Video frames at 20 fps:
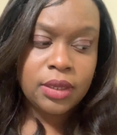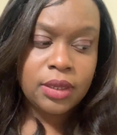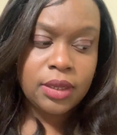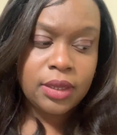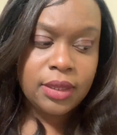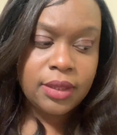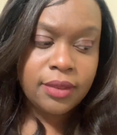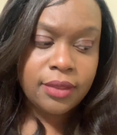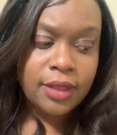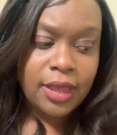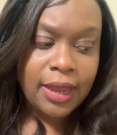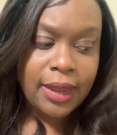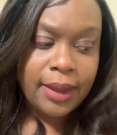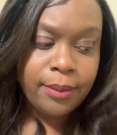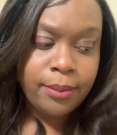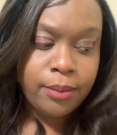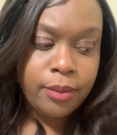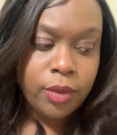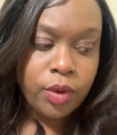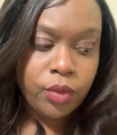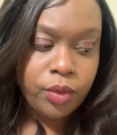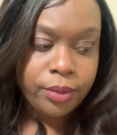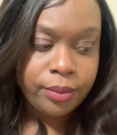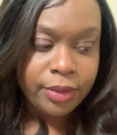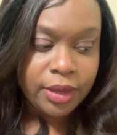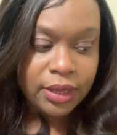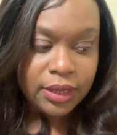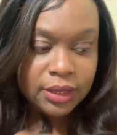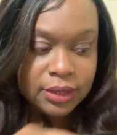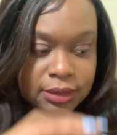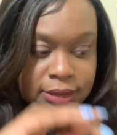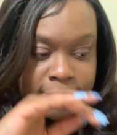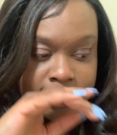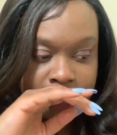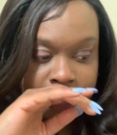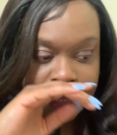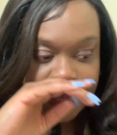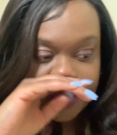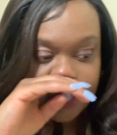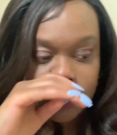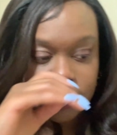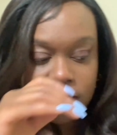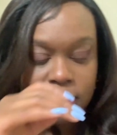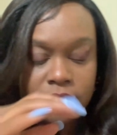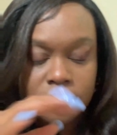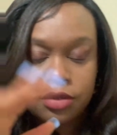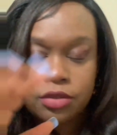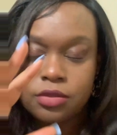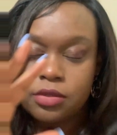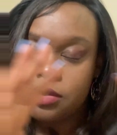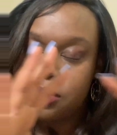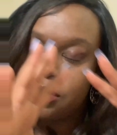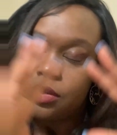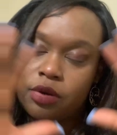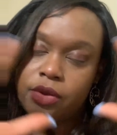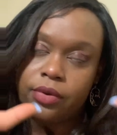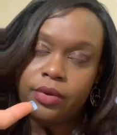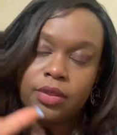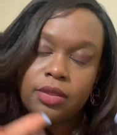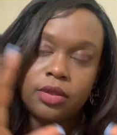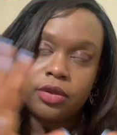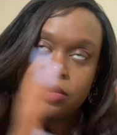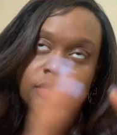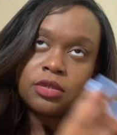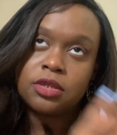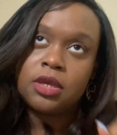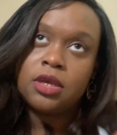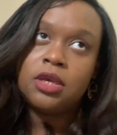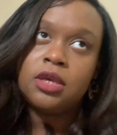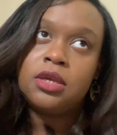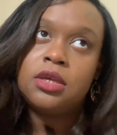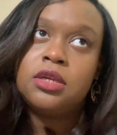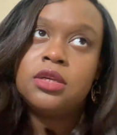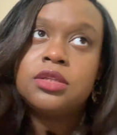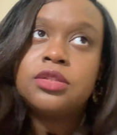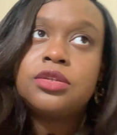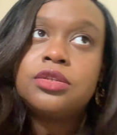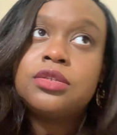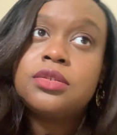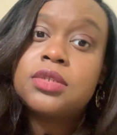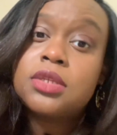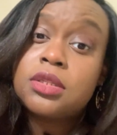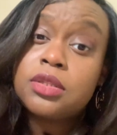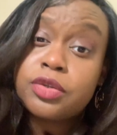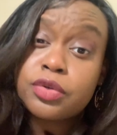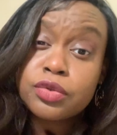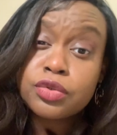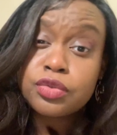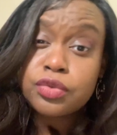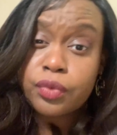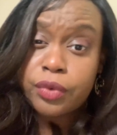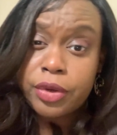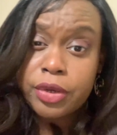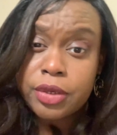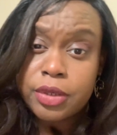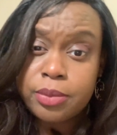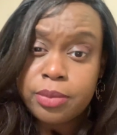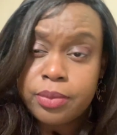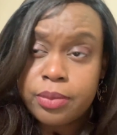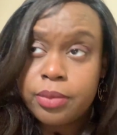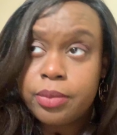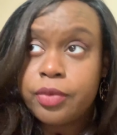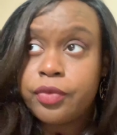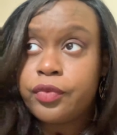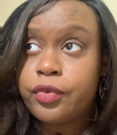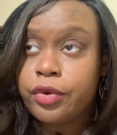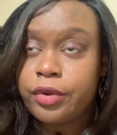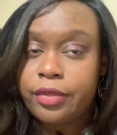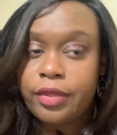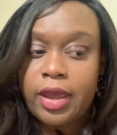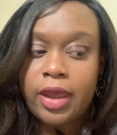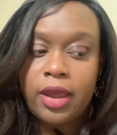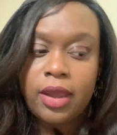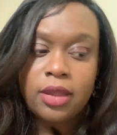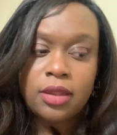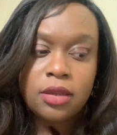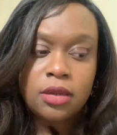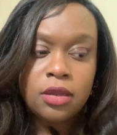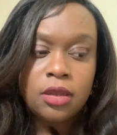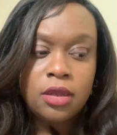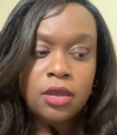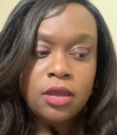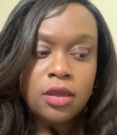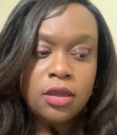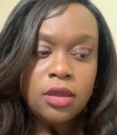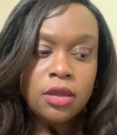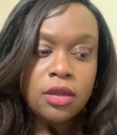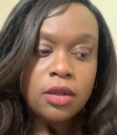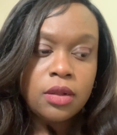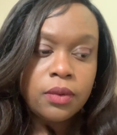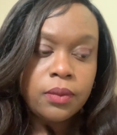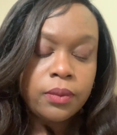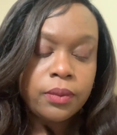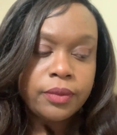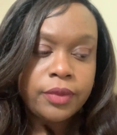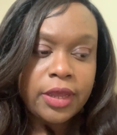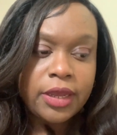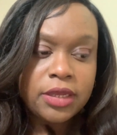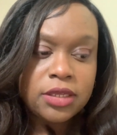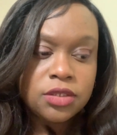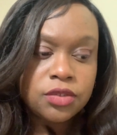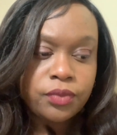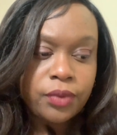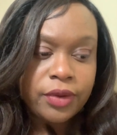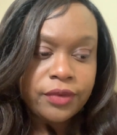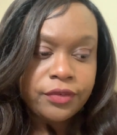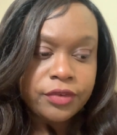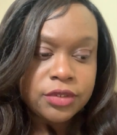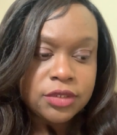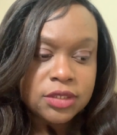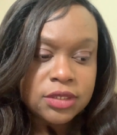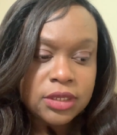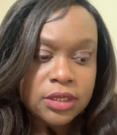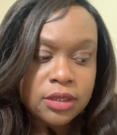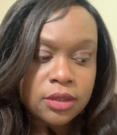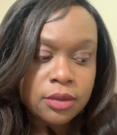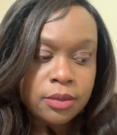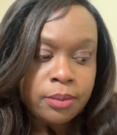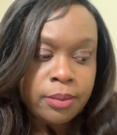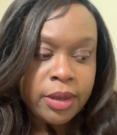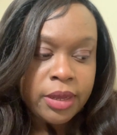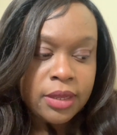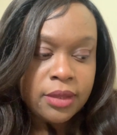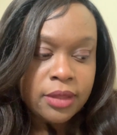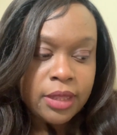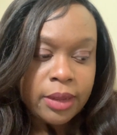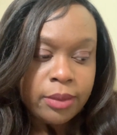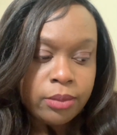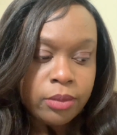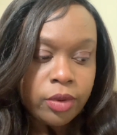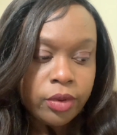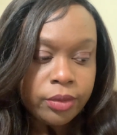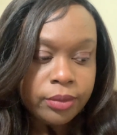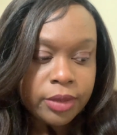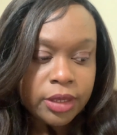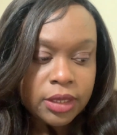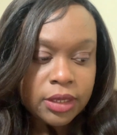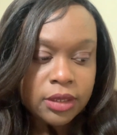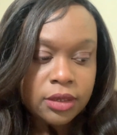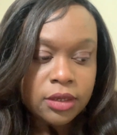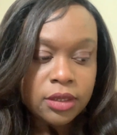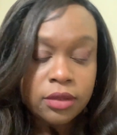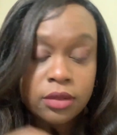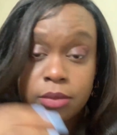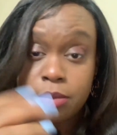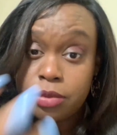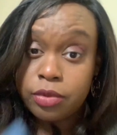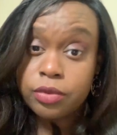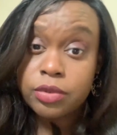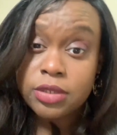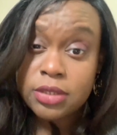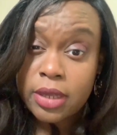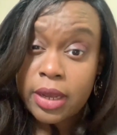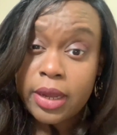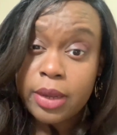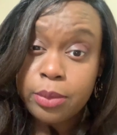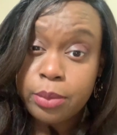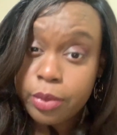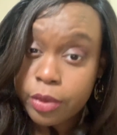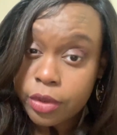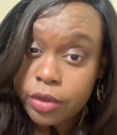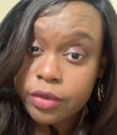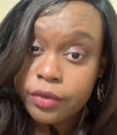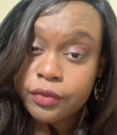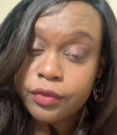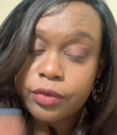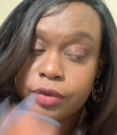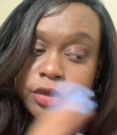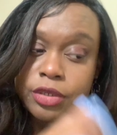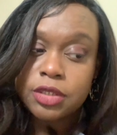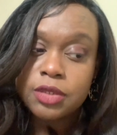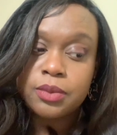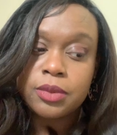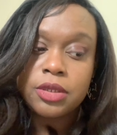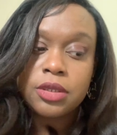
in that moment, there's a little story before that he's referencing. But in that moment, in the Bluest Eye book, of course,